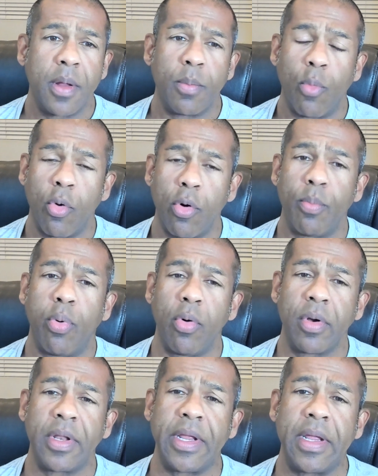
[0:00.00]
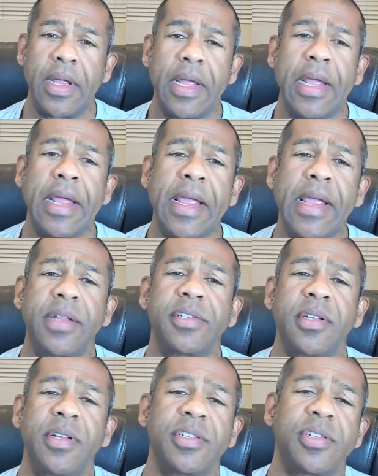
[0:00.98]
More importantly,
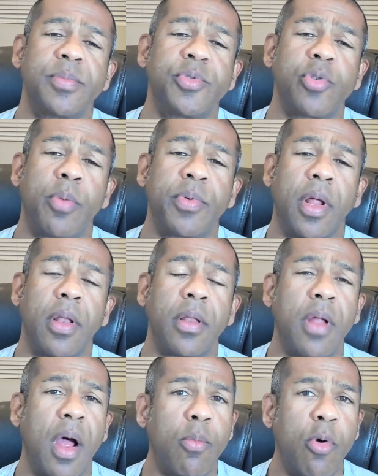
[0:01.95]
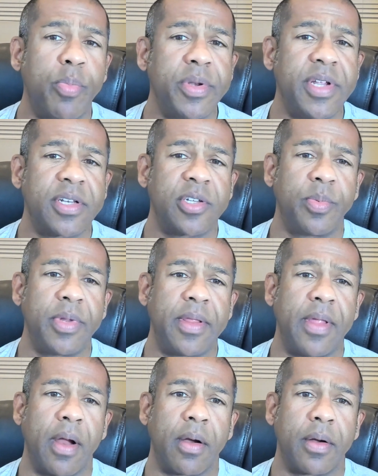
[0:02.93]
insulin is absorbed a lot more predictably
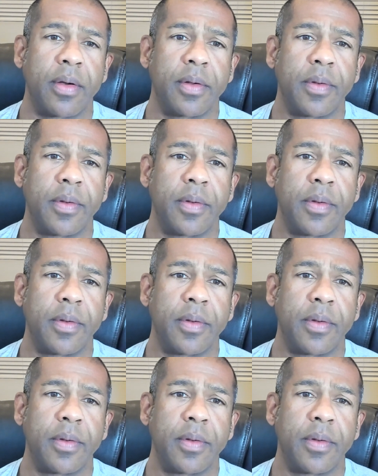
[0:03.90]
there.